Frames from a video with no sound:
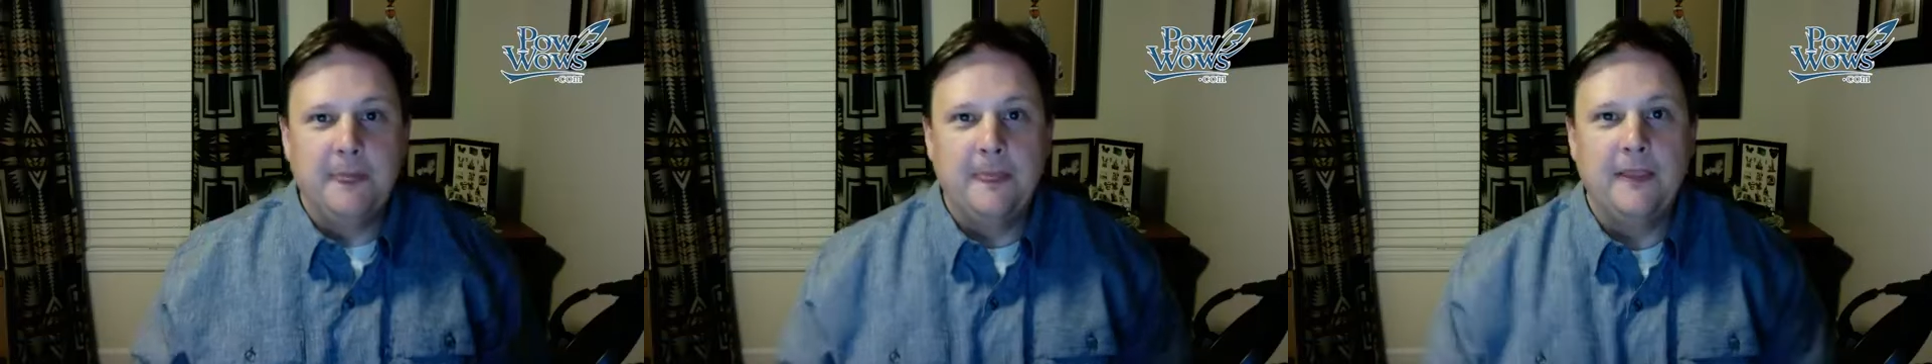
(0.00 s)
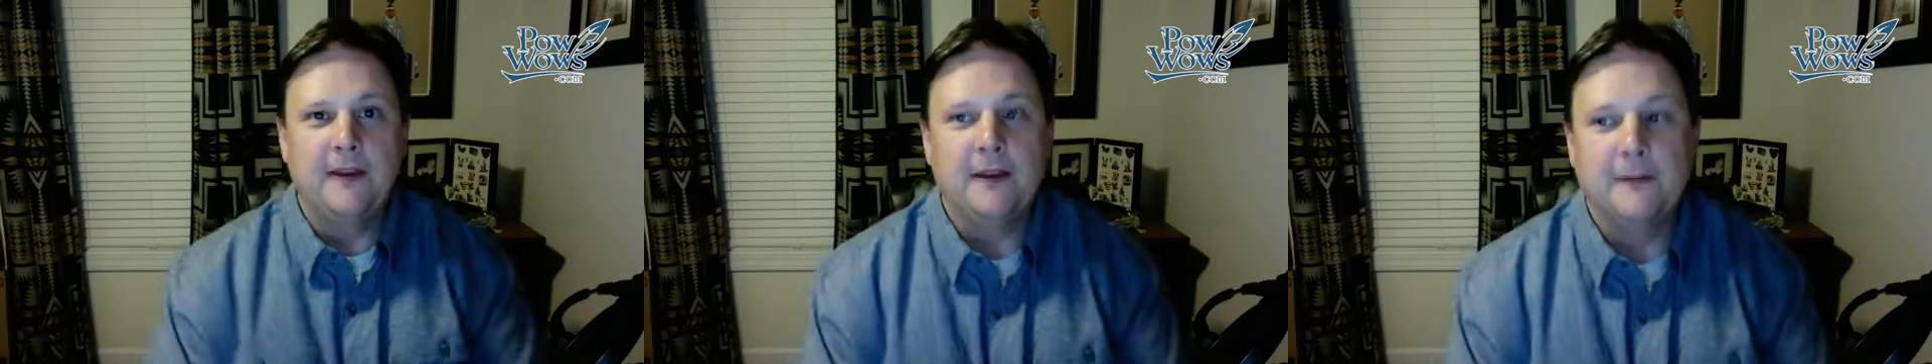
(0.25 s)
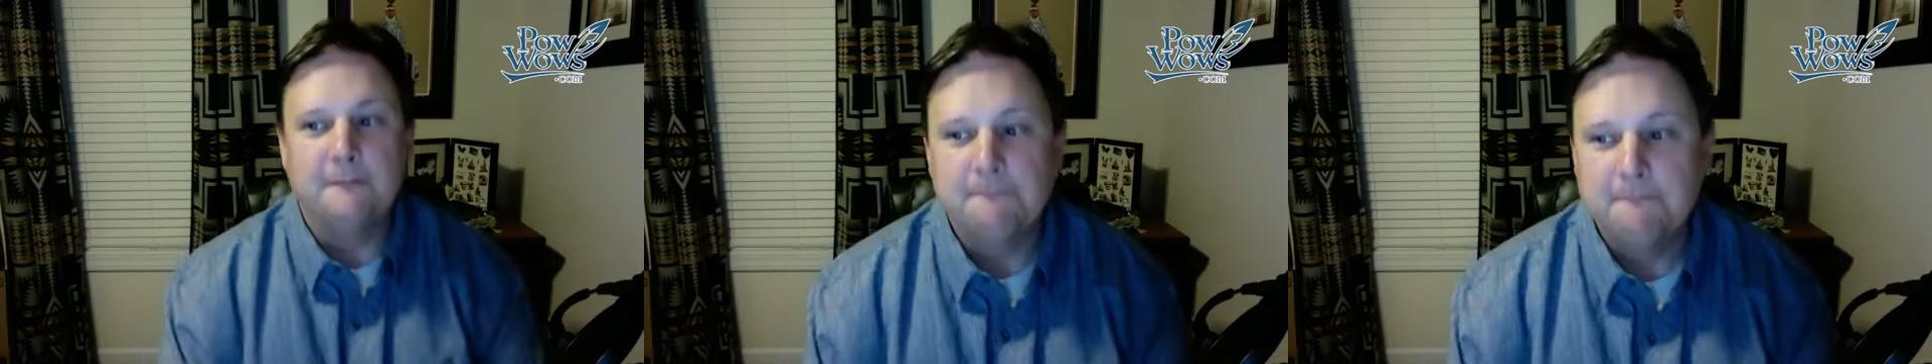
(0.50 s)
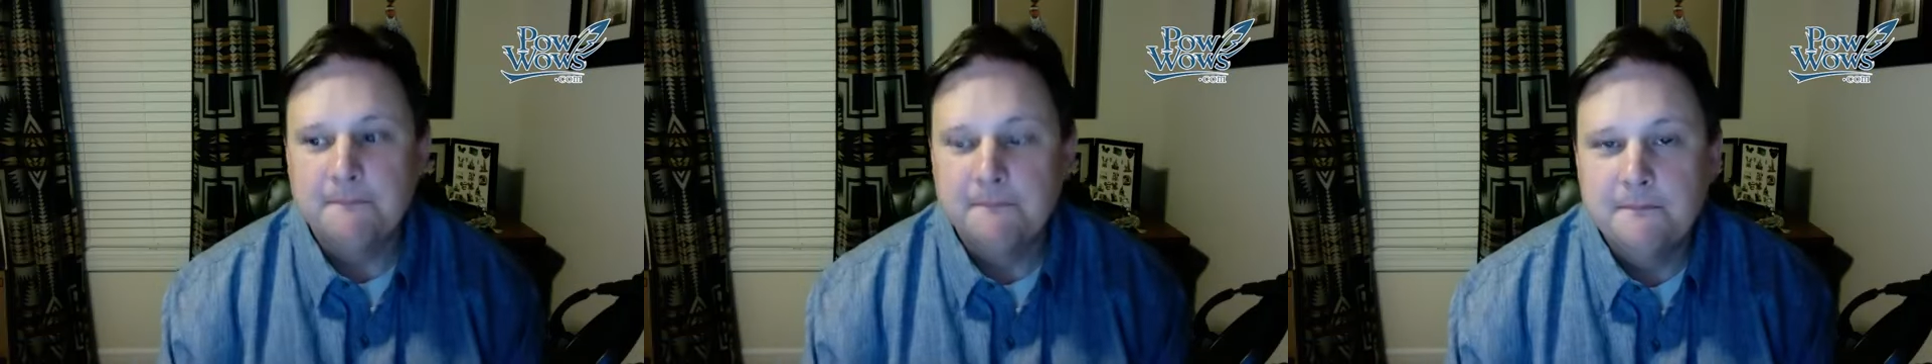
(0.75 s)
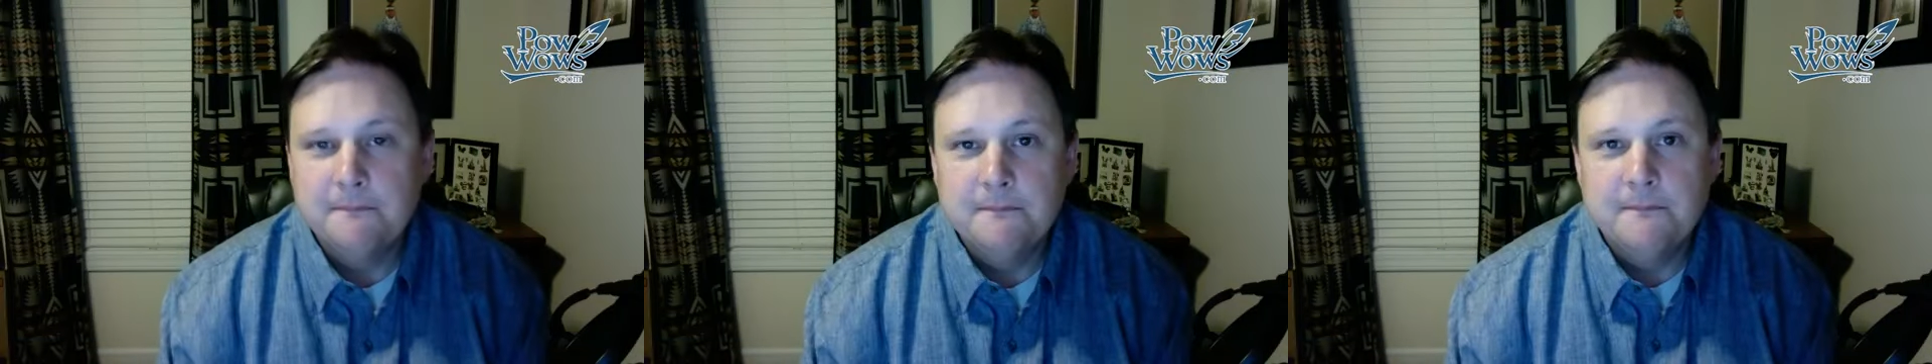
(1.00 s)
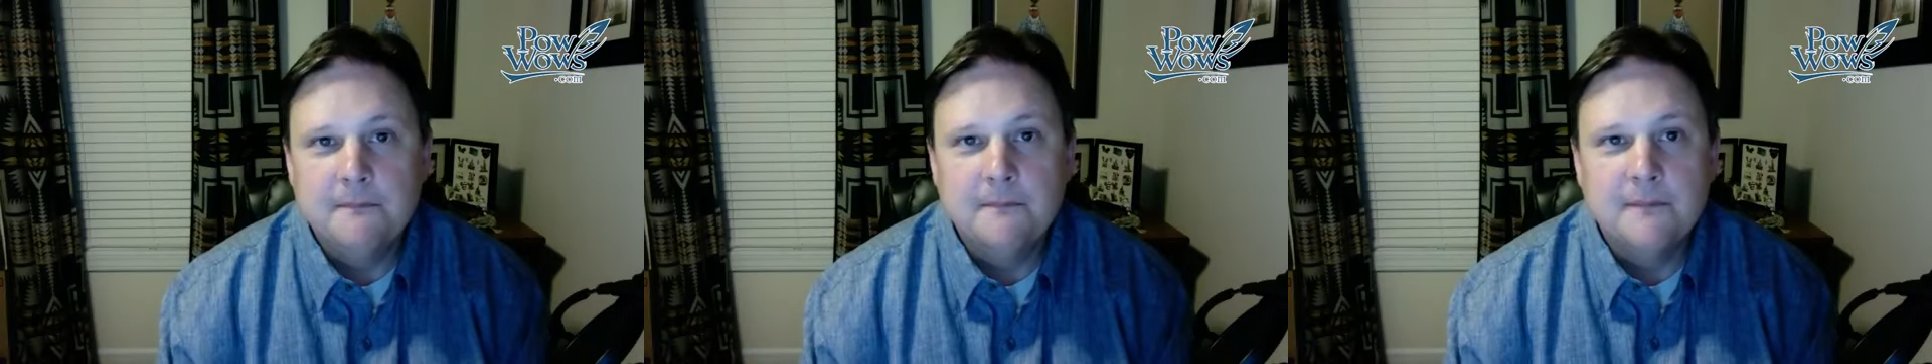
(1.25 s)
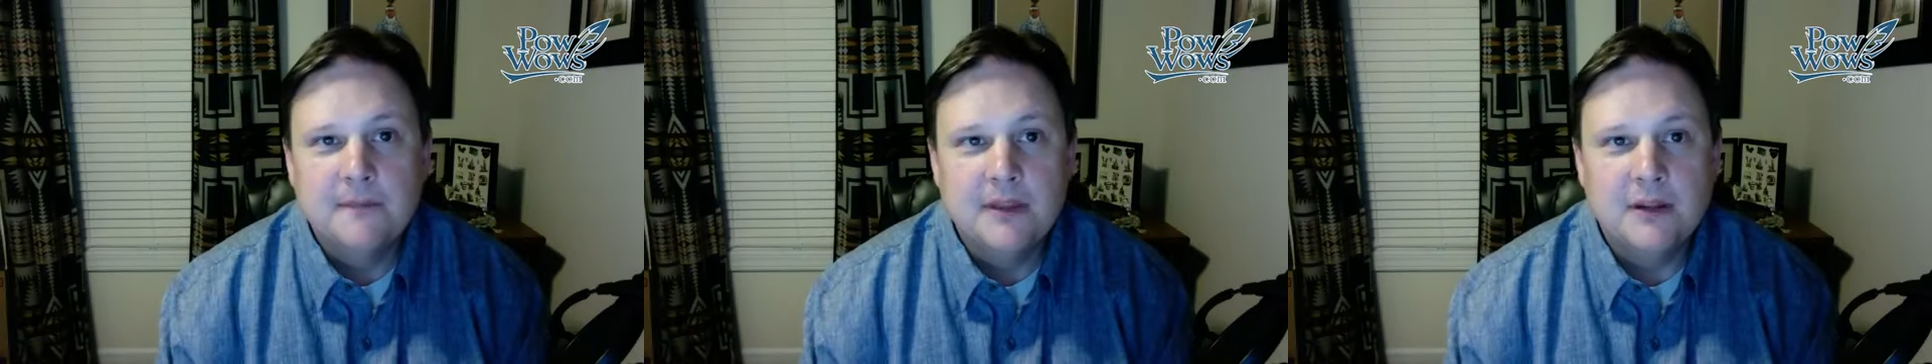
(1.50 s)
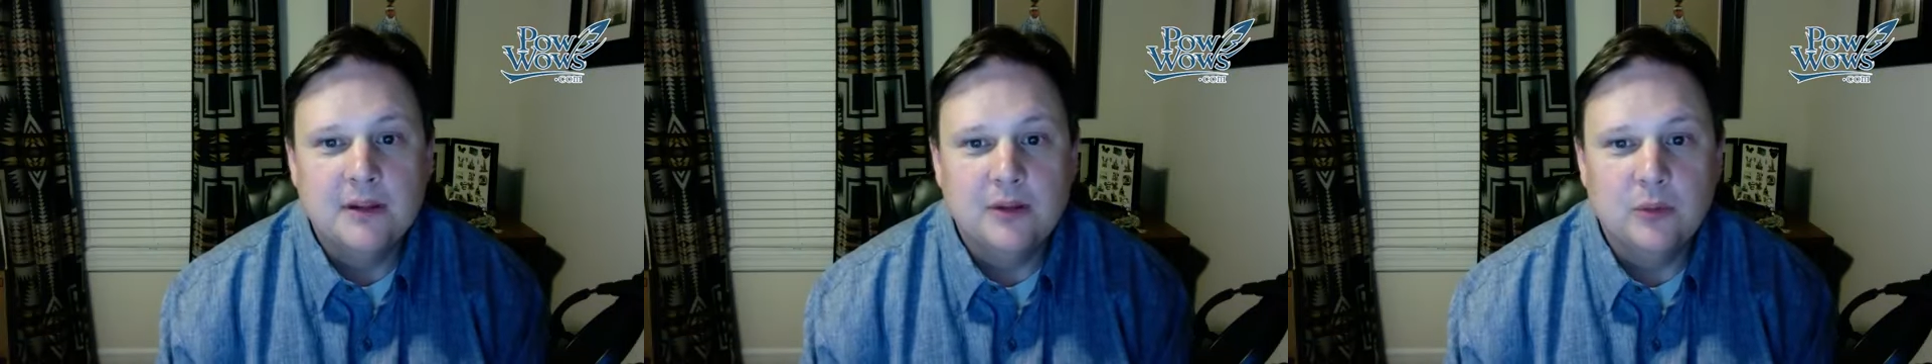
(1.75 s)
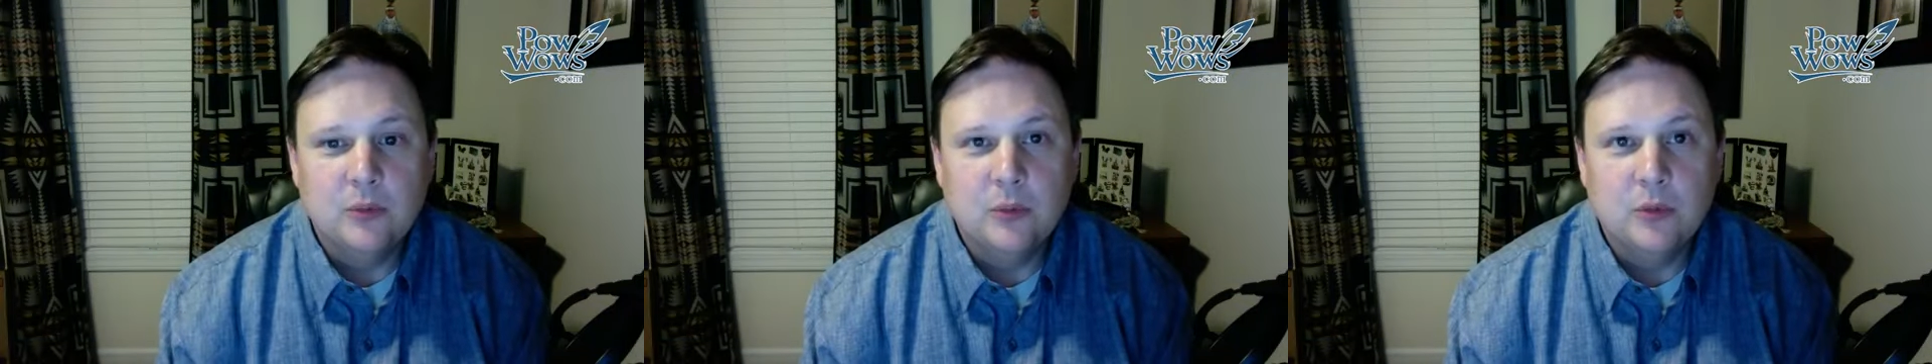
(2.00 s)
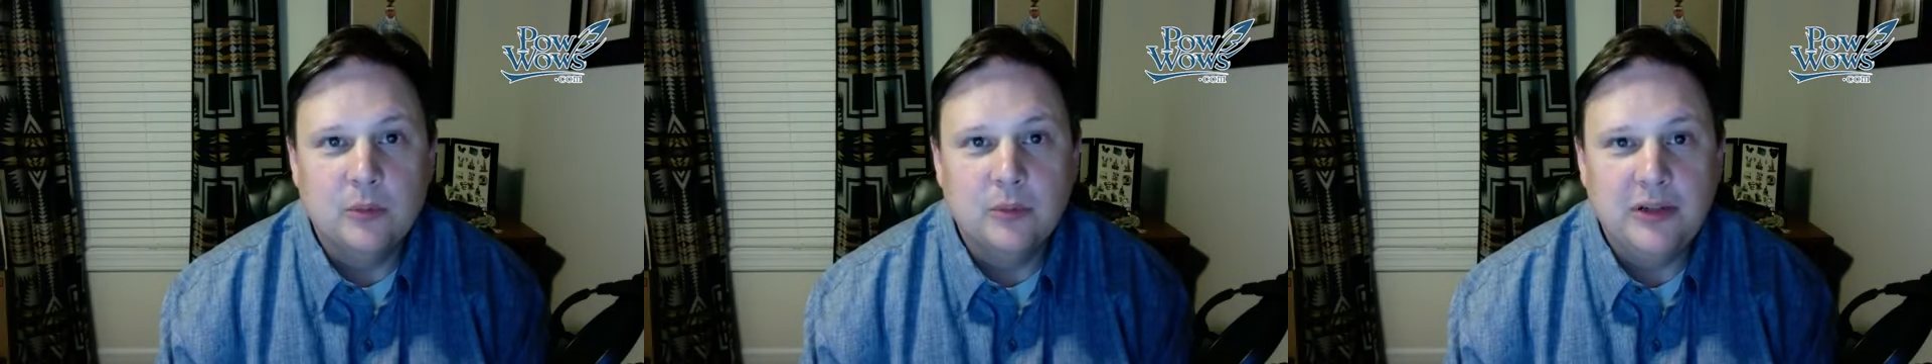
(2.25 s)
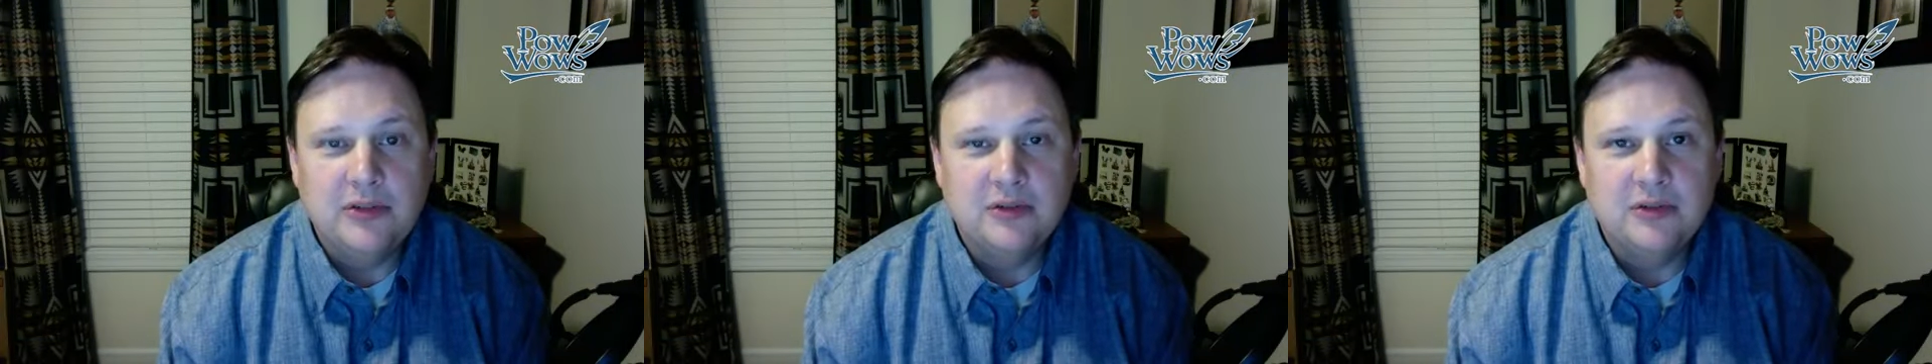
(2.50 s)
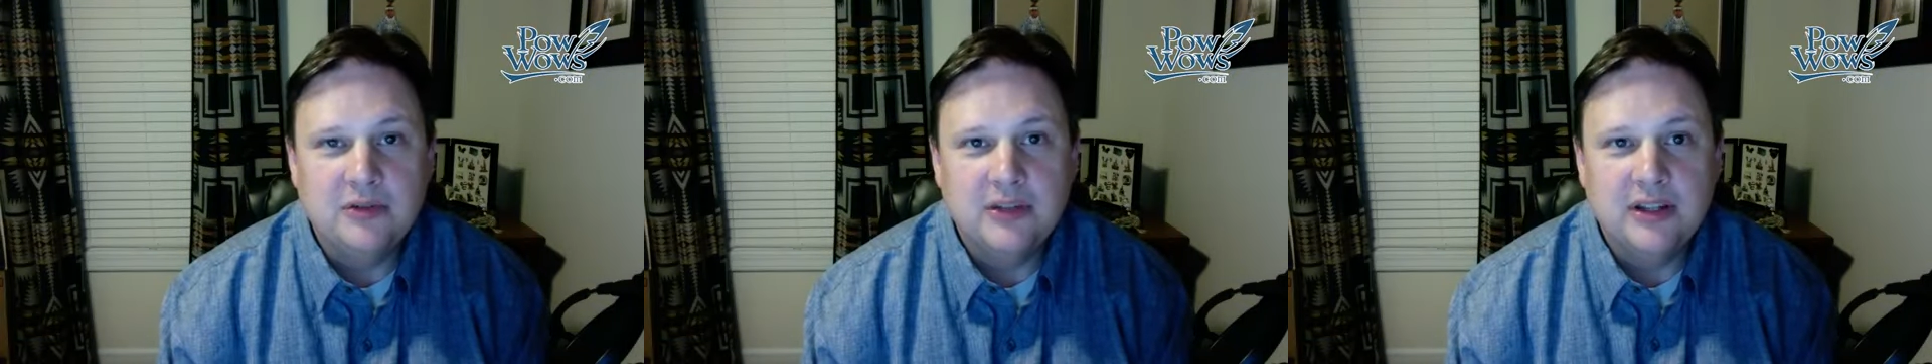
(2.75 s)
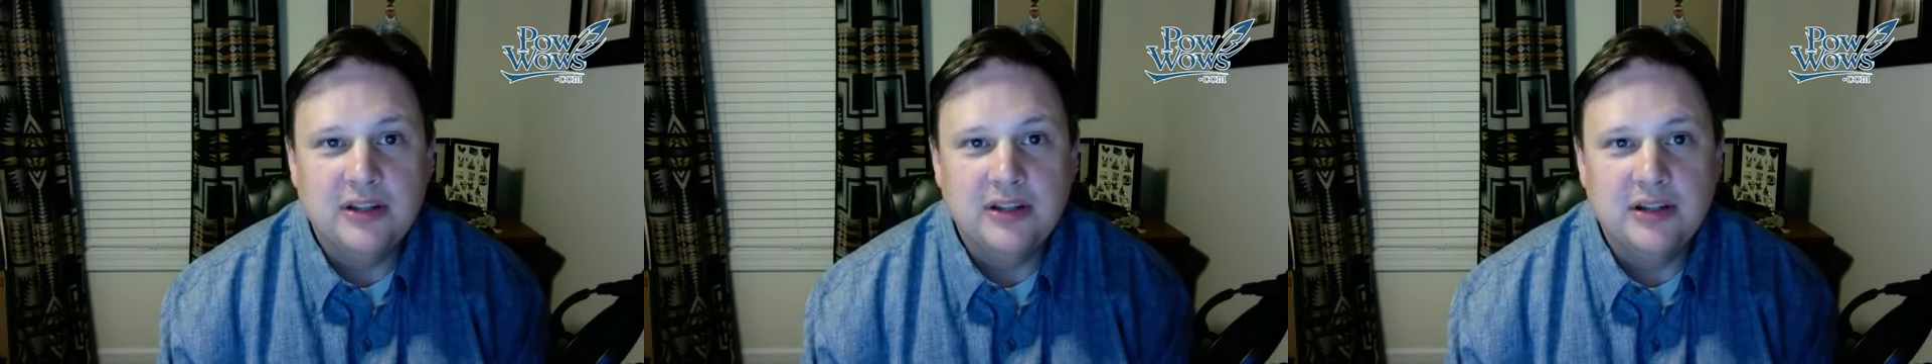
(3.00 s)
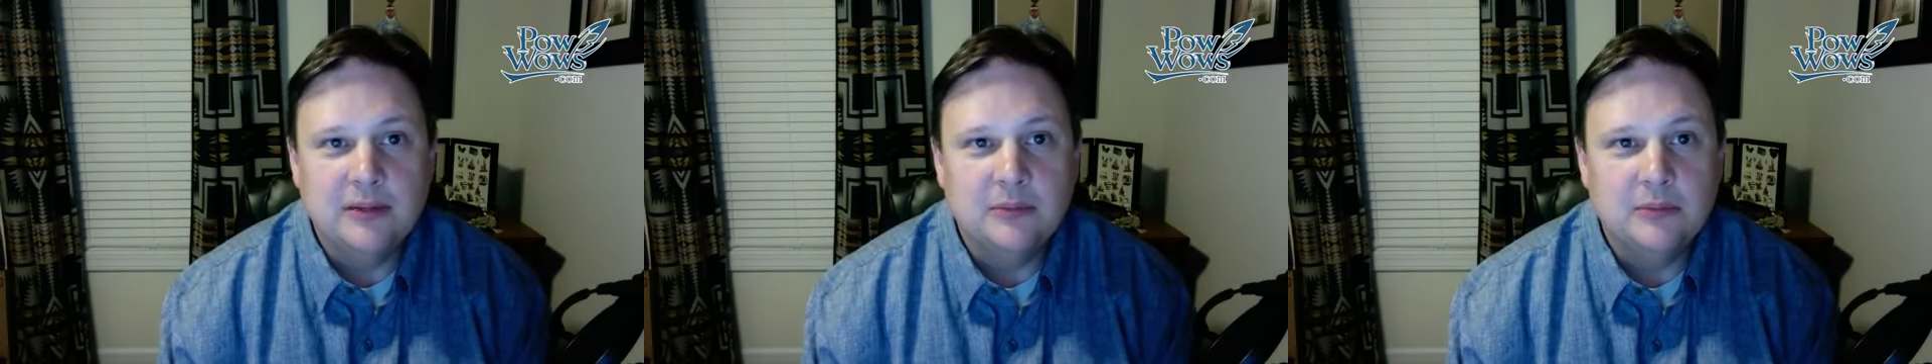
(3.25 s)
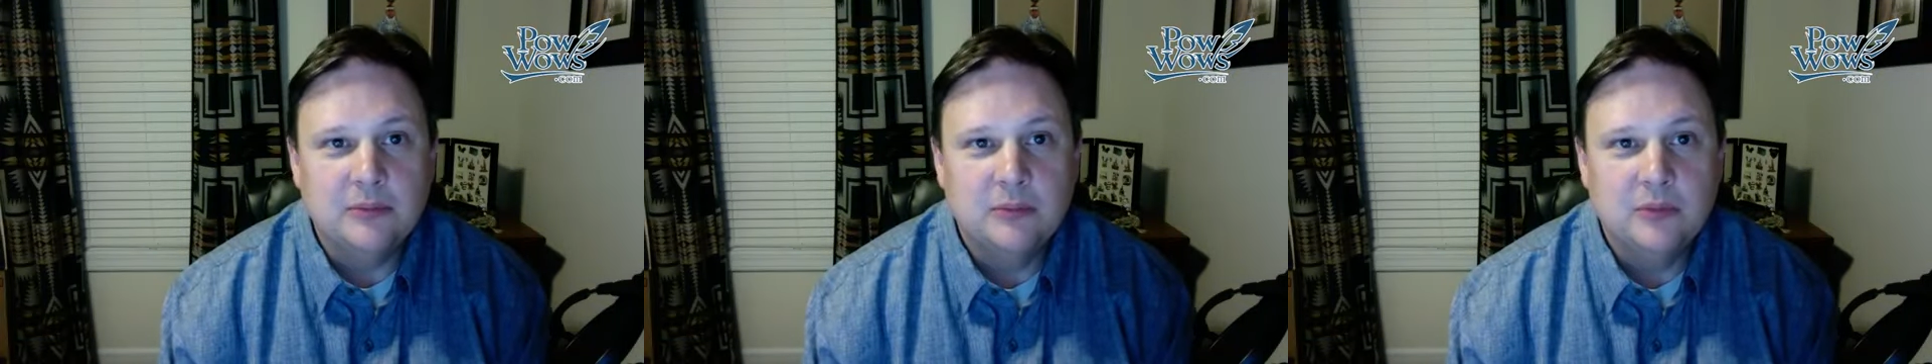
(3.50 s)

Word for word: Um, want to make sure that um,